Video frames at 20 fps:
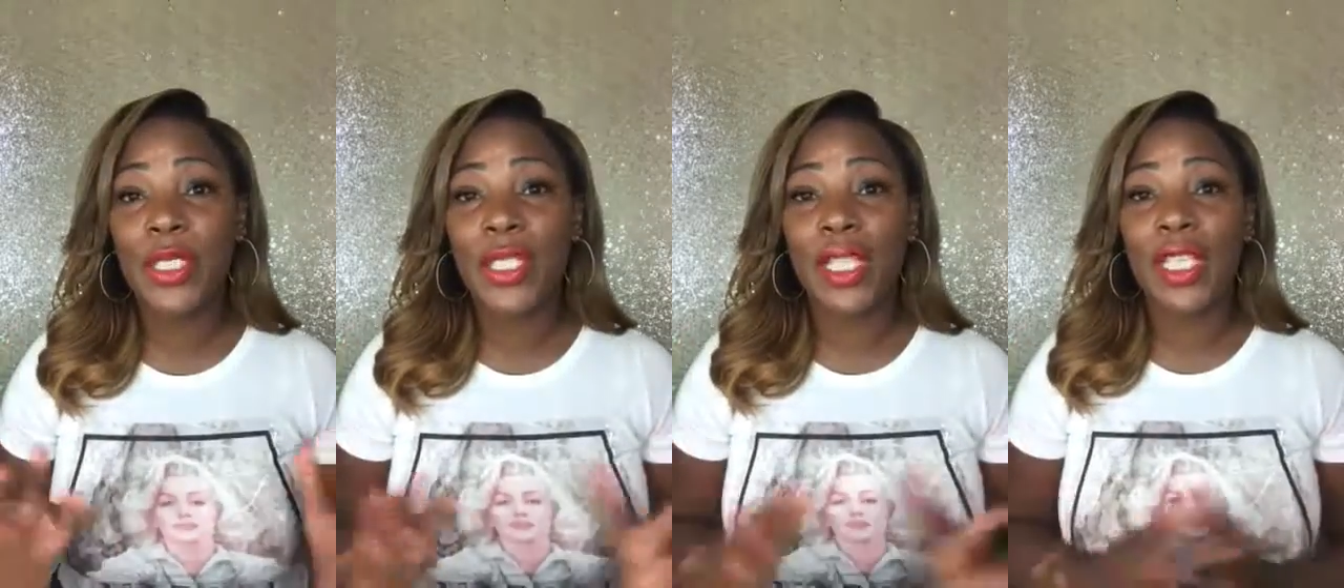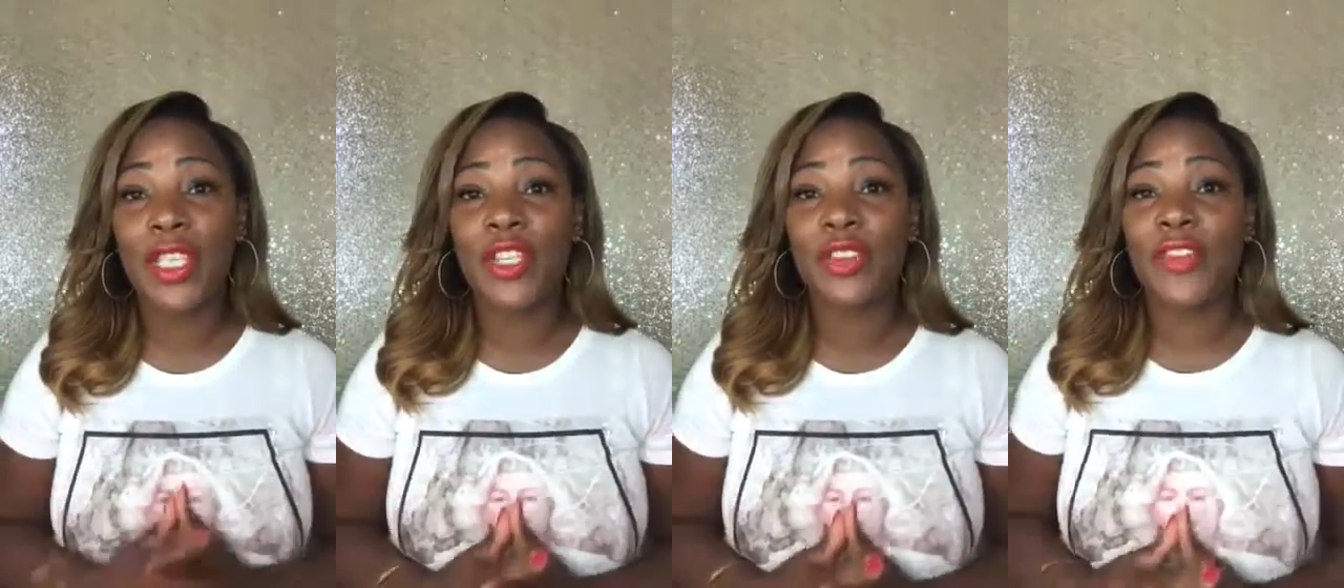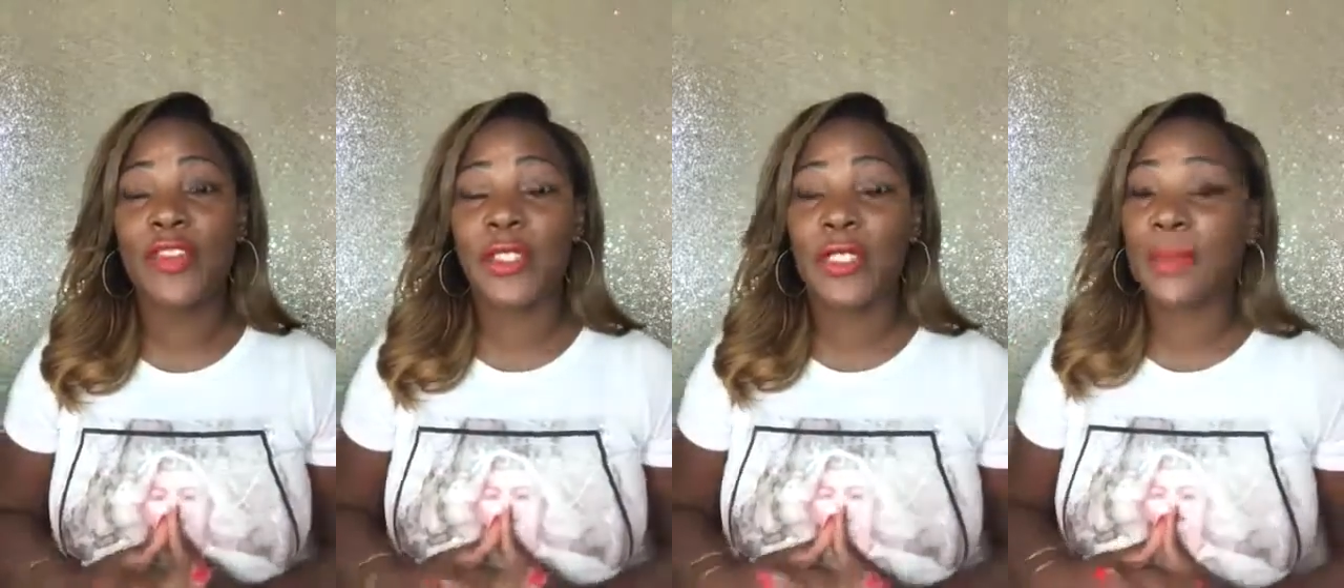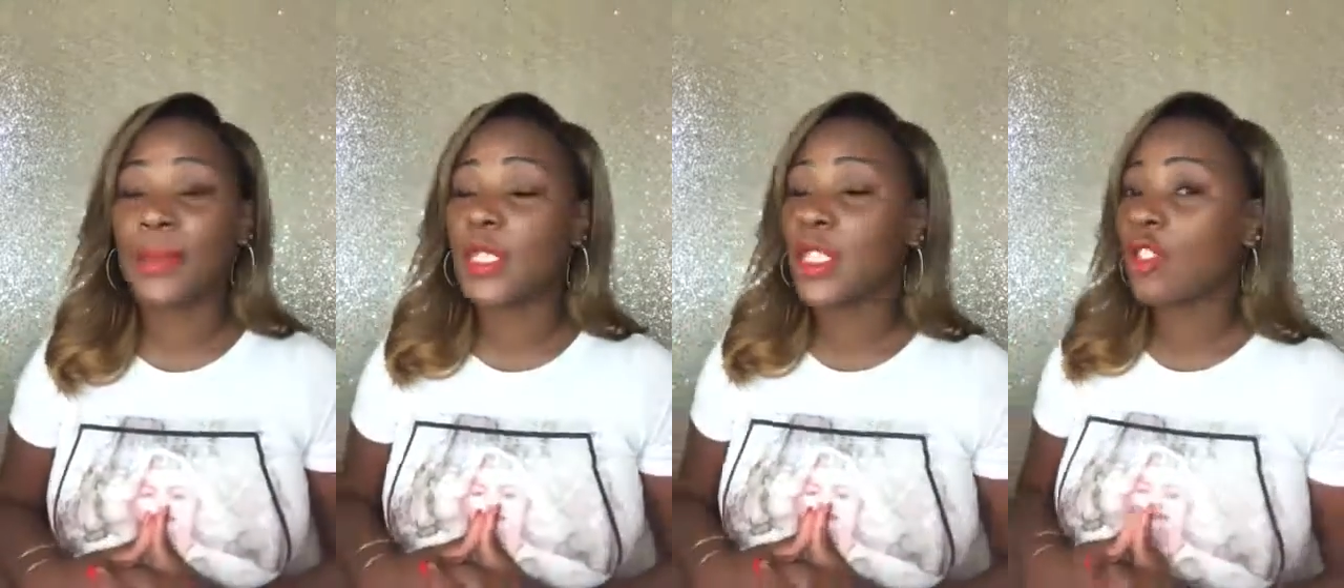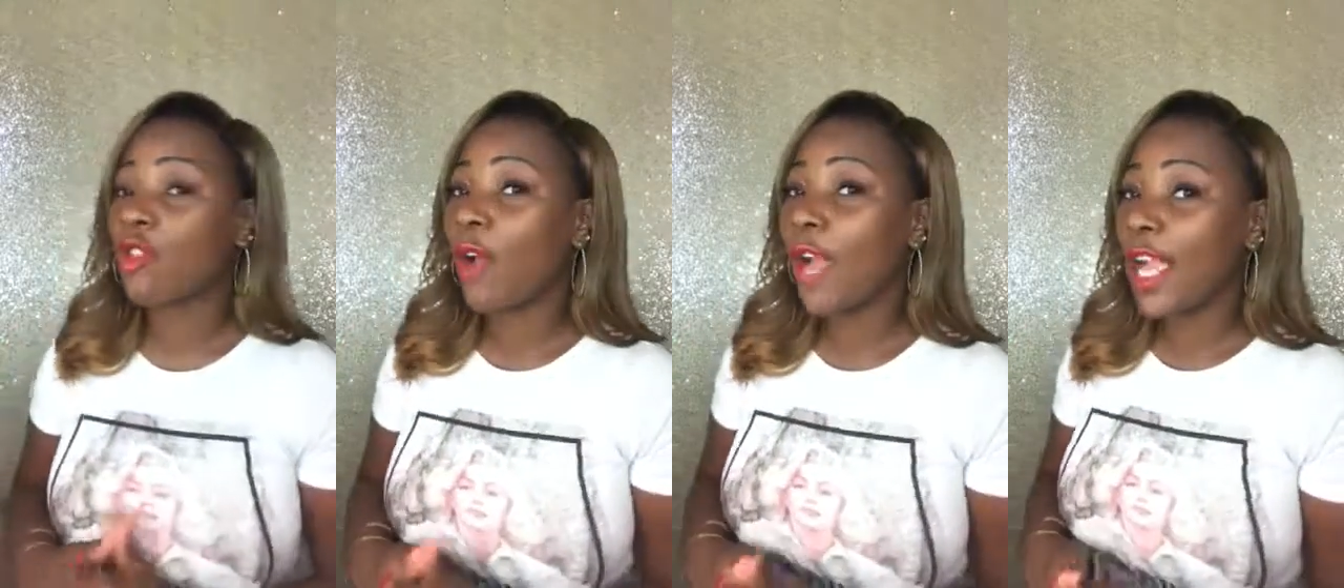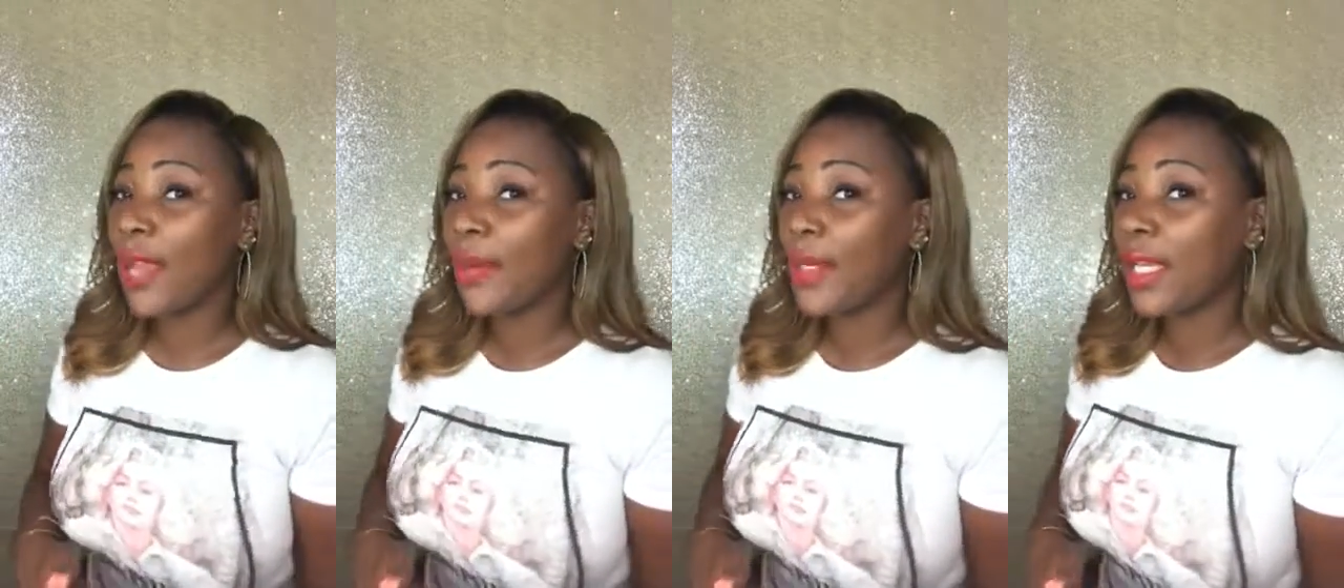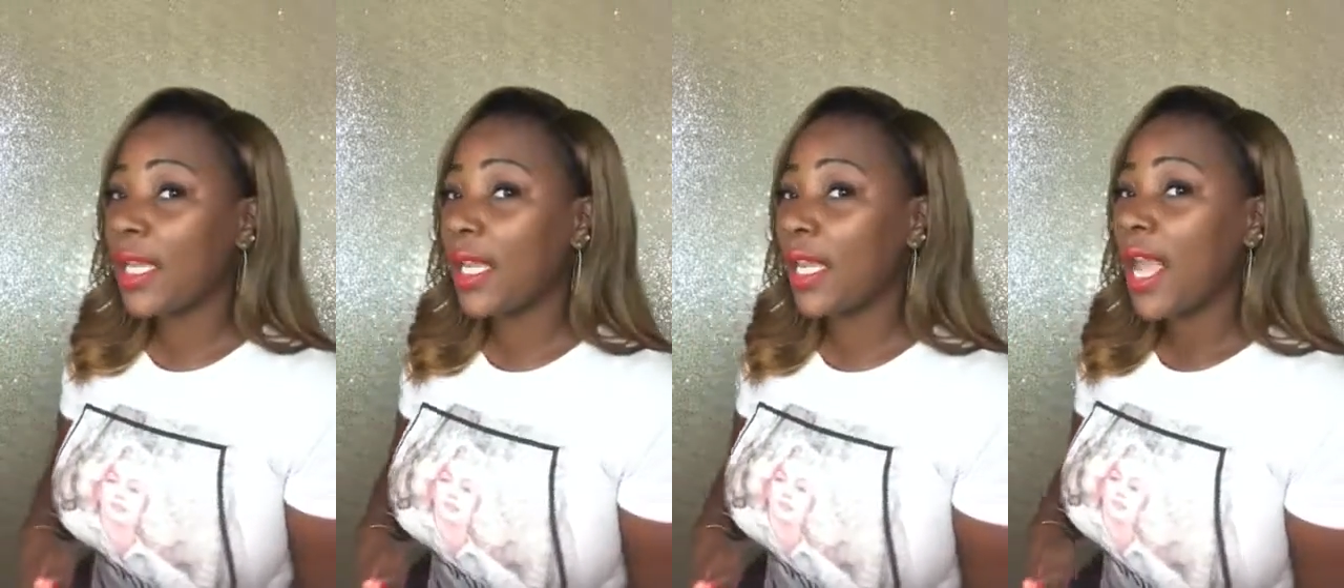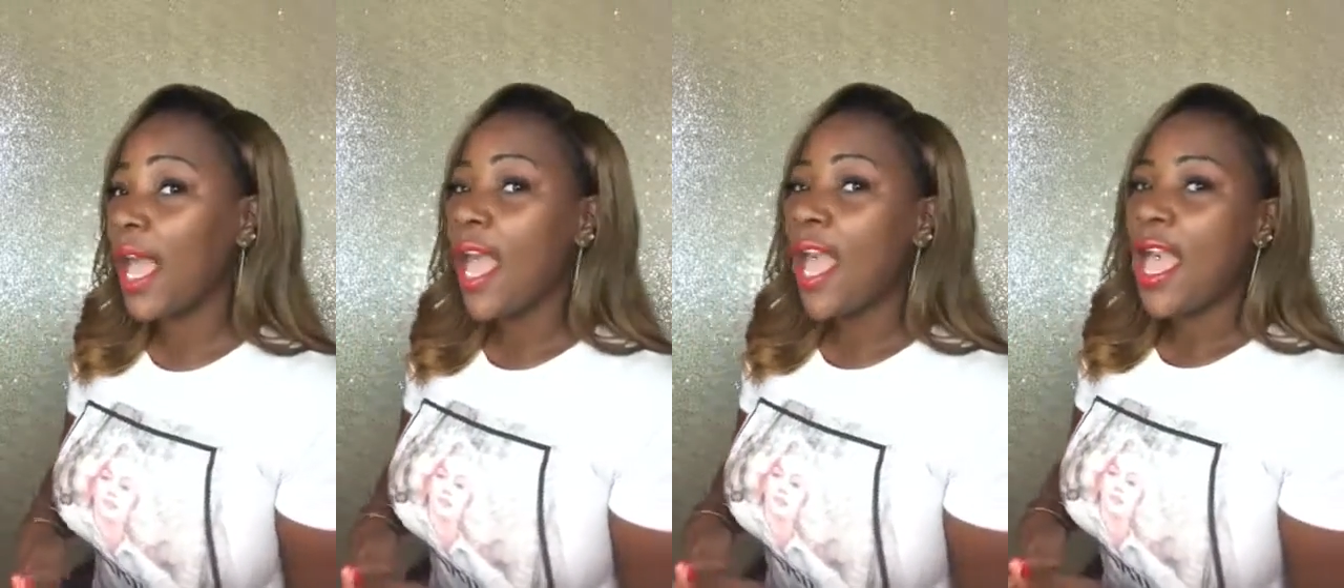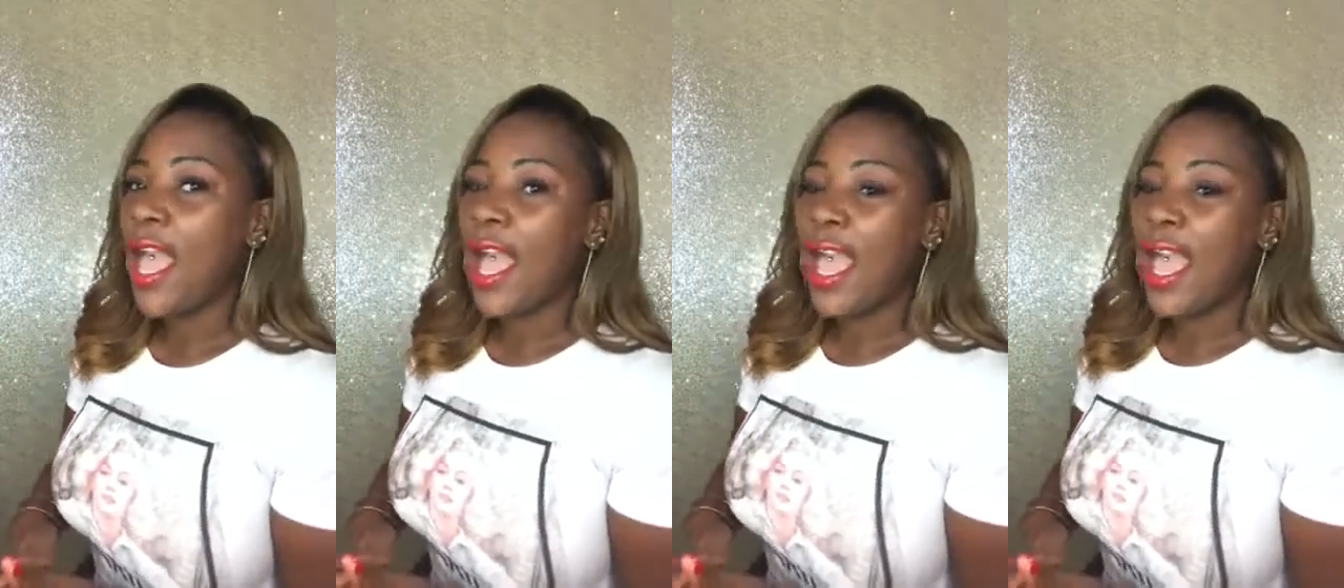Thank you for subscribing.